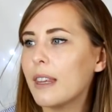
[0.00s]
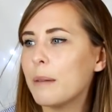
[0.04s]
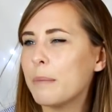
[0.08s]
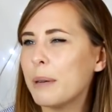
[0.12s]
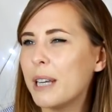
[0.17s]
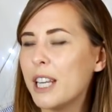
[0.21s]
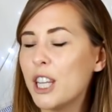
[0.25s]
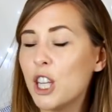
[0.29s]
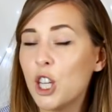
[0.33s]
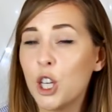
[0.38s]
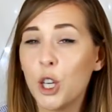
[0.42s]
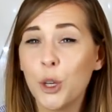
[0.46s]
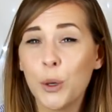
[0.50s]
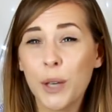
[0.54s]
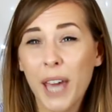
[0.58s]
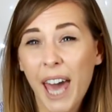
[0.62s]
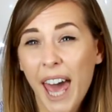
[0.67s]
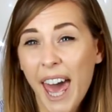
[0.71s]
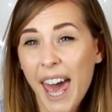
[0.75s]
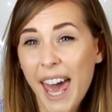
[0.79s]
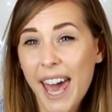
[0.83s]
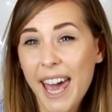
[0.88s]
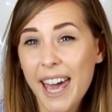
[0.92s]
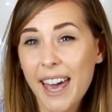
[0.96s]
But in the
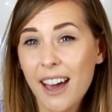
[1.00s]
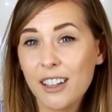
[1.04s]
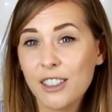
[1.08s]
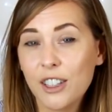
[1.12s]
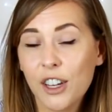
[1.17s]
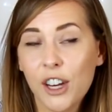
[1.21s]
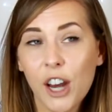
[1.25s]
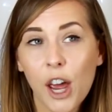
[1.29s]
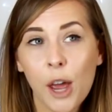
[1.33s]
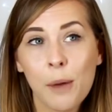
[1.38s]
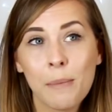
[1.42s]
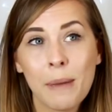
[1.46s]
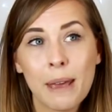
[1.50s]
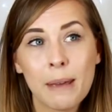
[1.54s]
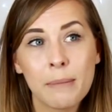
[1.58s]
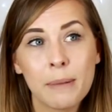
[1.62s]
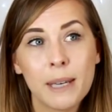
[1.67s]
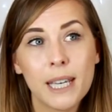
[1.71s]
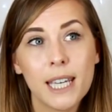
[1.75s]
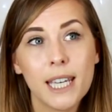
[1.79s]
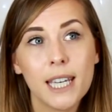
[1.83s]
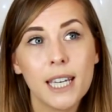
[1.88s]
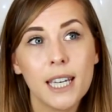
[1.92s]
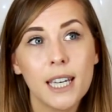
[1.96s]
UK, I don't know,
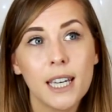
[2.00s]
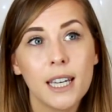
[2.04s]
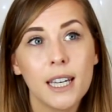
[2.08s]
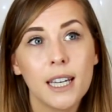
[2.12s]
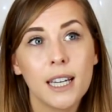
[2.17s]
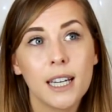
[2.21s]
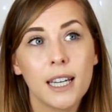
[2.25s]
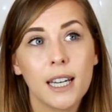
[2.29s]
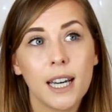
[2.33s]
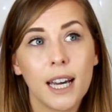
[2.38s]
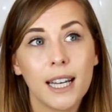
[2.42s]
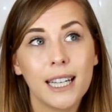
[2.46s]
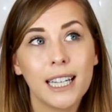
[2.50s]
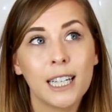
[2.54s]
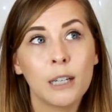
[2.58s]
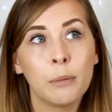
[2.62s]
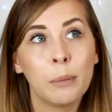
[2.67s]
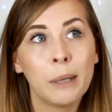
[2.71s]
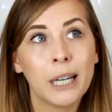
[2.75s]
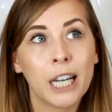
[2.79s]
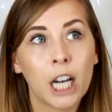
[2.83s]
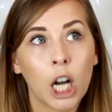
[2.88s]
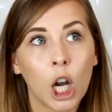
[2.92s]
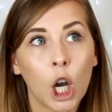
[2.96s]
maybe a little
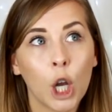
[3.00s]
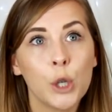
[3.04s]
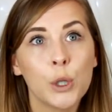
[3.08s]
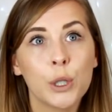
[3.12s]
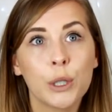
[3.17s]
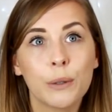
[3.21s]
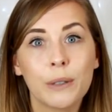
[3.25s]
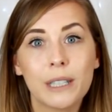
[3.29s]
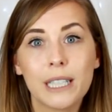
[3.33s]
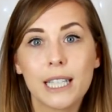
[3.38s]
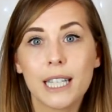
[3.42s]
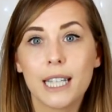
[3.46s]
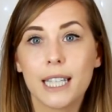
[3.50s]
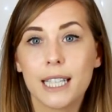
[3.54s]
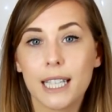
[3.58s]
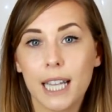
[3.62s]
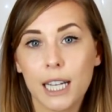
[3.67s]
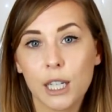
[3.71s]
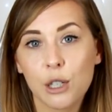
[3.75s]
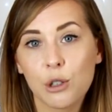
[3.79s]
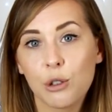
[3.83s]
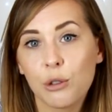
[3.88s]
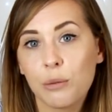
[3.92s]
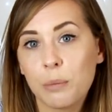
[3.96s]
bit closer into the
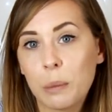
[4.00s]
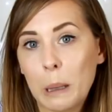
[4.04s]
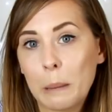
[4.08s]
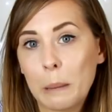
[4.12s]
centre of